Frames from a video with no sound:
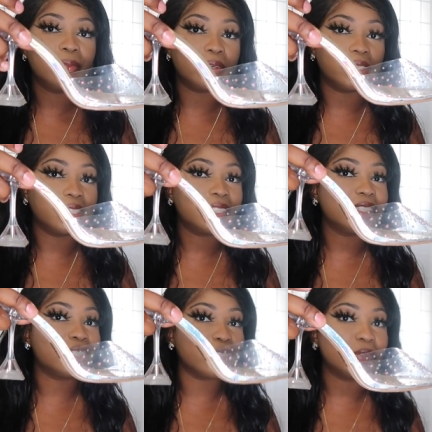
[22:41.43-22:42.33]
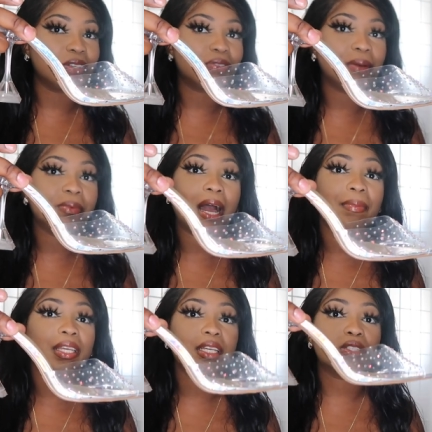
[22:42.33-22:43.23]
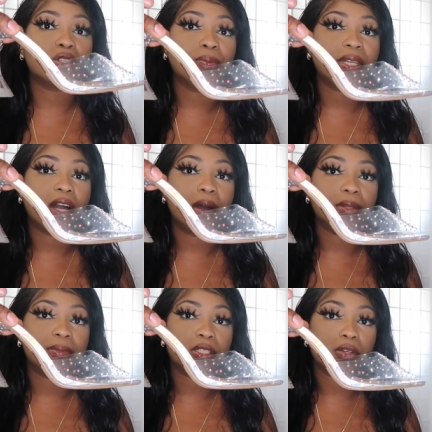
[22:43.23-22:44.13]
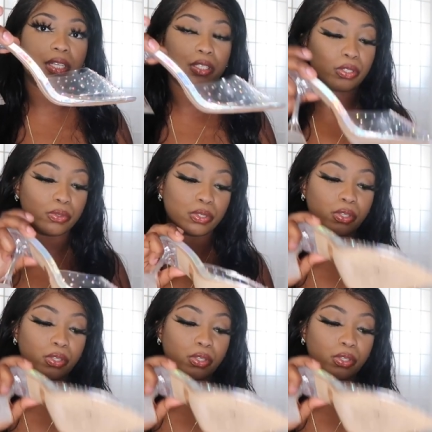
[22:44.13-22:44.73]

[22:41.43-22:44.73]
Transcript: come on this is so different i have been getting so many compliments on it too